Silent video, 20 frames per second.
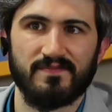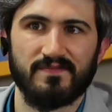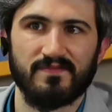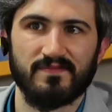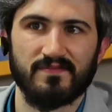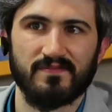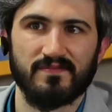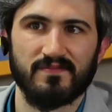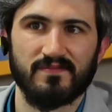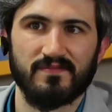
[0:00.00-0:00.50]

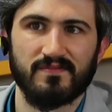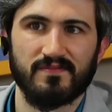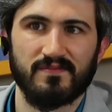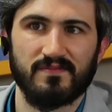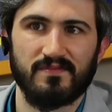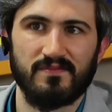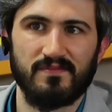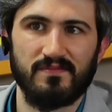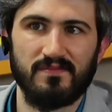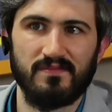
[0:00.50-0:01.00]

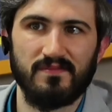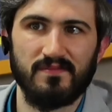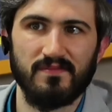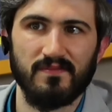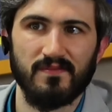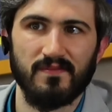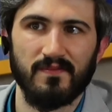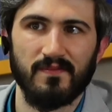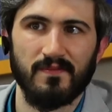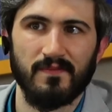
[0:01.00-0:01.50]

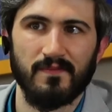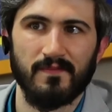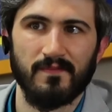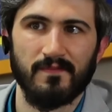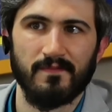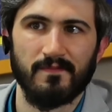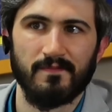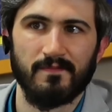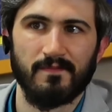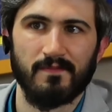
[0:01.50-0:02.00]

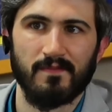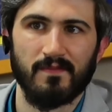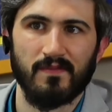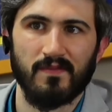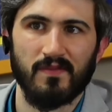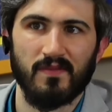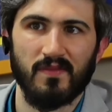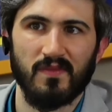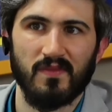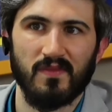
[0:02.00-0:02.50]

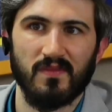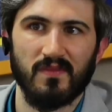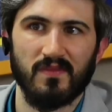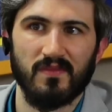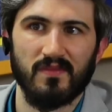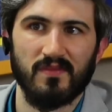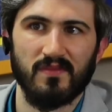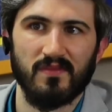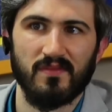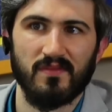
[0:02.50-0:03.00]

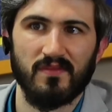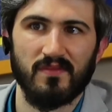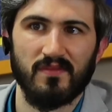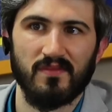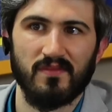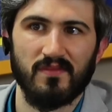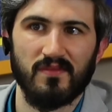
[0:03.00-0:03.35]
Nothing is said.